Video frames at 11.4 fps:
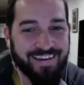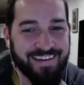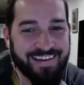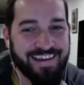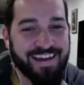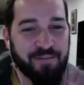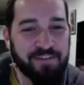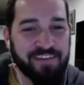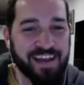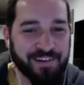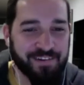Yeah,
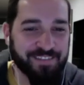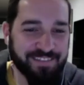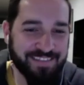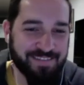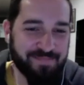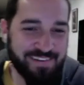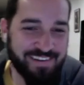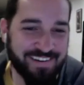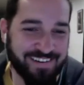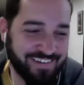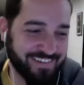we've got crystals up in
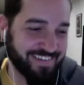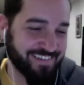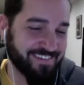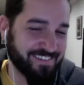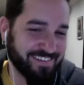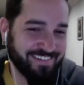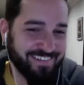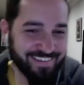our kitchen.